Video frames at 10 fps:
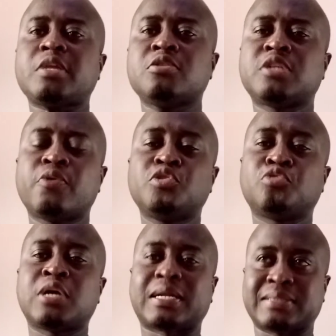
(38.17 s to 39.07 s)
Today we're going to
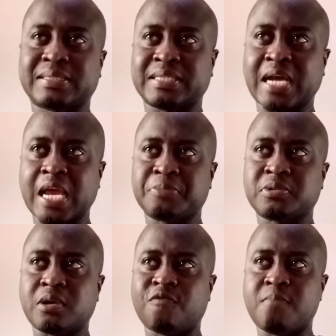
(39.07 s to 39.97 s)
look at the types
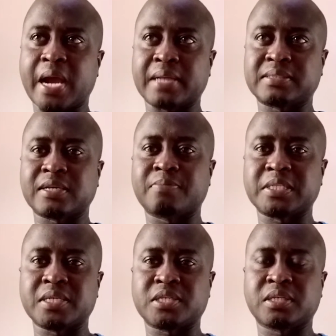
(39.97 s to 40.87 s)
of market
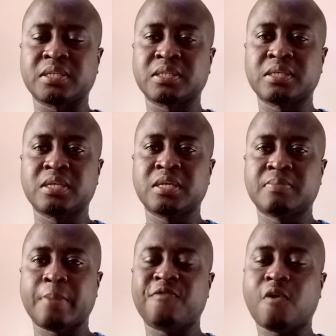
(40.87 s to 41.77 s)
segmentation.
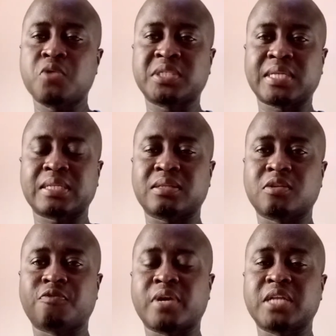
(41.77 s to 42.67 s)
But before we start,
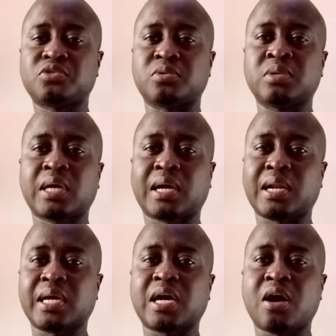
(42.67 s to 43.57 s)
don't forget to
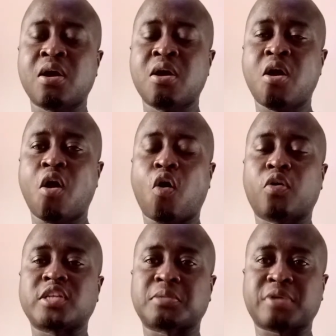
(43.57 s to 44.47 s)
click on
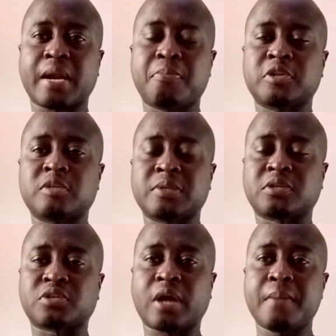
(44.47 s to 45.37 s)
the subscribe button and
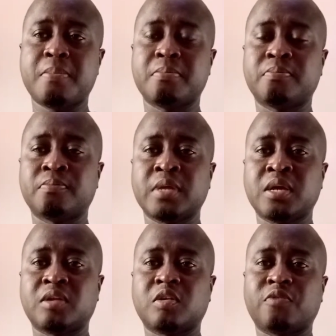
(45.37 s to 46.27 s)
subscribe.
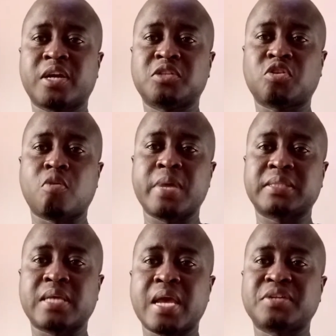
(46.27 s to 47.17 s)
Don't forget to
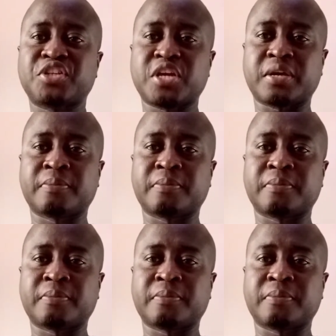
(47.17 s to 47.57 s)
comment and share.